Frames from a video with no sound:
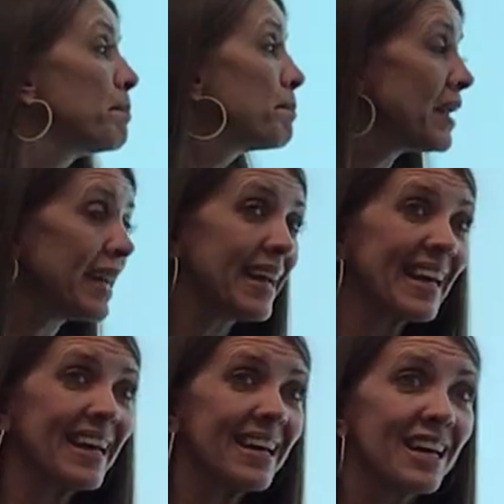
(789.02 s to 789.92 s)

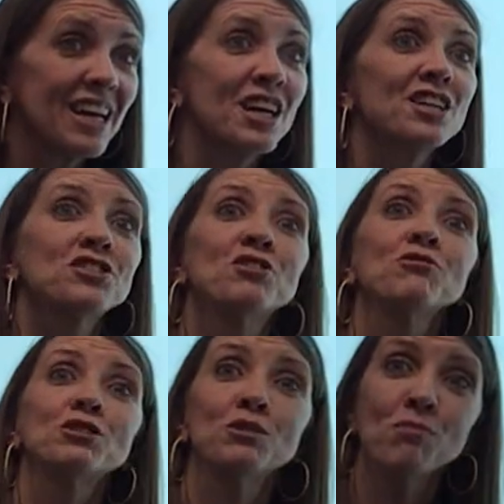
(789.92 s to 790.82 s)
Big
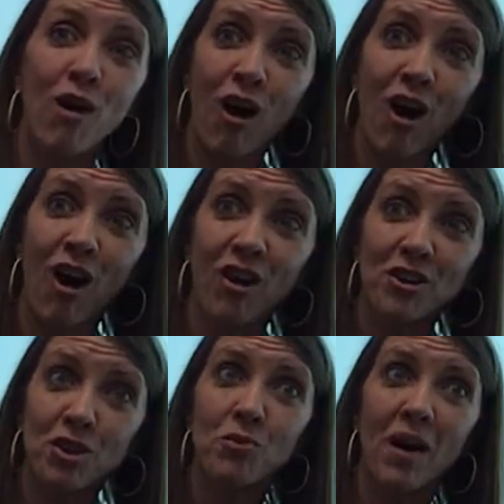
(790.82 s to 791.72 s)
to small,
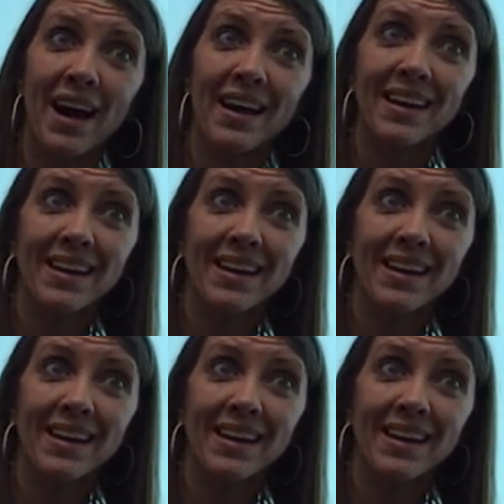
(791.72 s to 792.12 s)
you what?